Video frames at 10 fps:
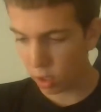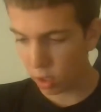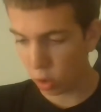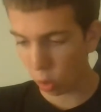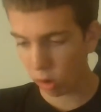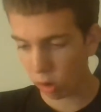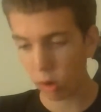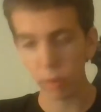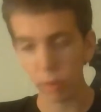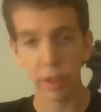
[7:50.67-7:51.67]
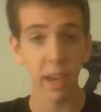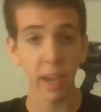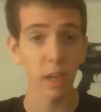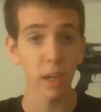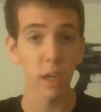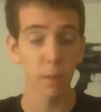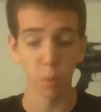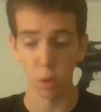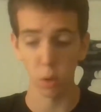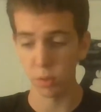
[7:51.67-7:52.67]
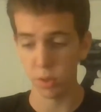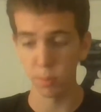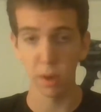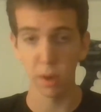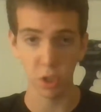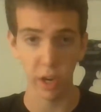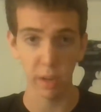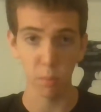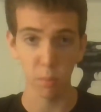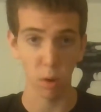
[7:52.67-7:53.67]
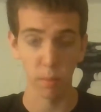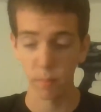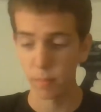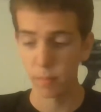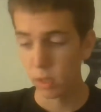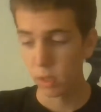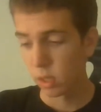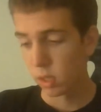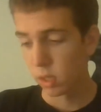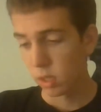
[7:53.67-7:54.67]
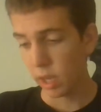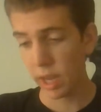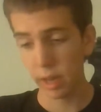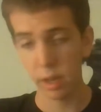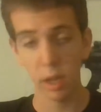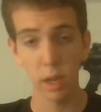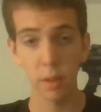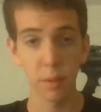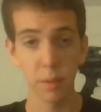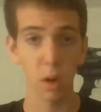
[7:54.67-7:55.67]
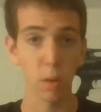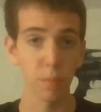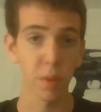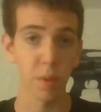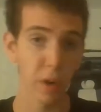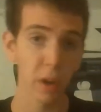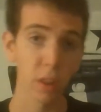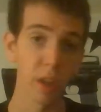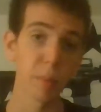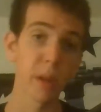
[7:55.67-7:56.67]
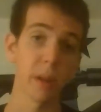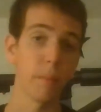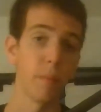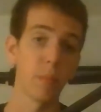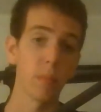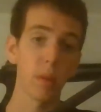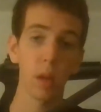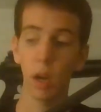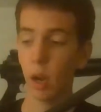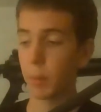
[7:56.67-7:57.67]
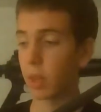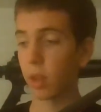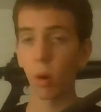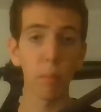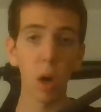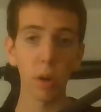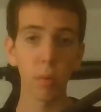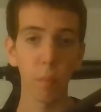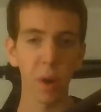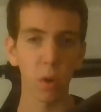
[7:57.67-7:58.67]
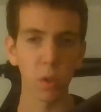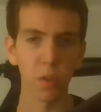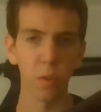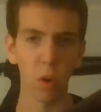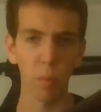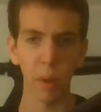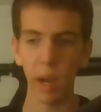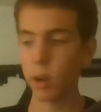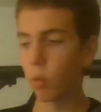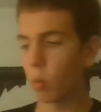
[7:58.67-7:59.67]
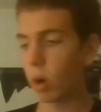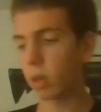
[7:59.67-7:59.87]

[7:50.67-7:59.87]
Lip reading: nor are they produced much anymore. And they're very limited. I mean, there are modern barrels for them, but I don't